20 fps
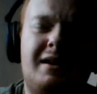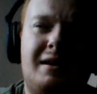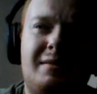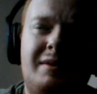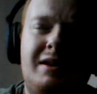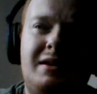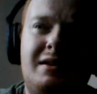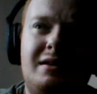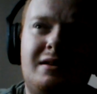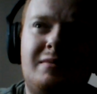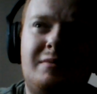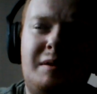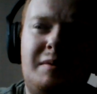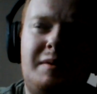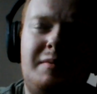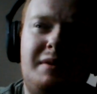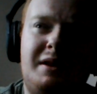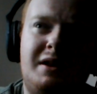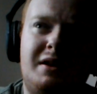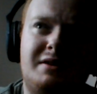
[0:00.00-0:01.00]
I mean, maybe
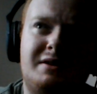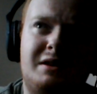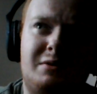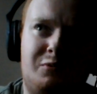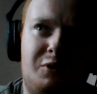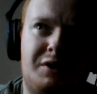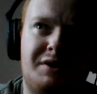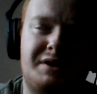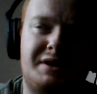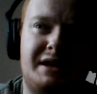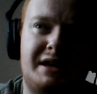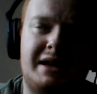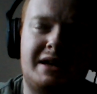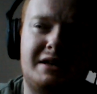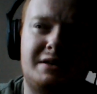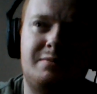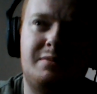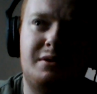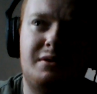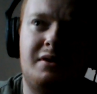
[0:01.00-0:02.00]
I'm making it sound worse than it
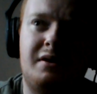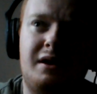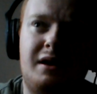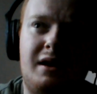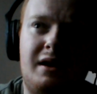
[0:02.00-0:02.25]
is, but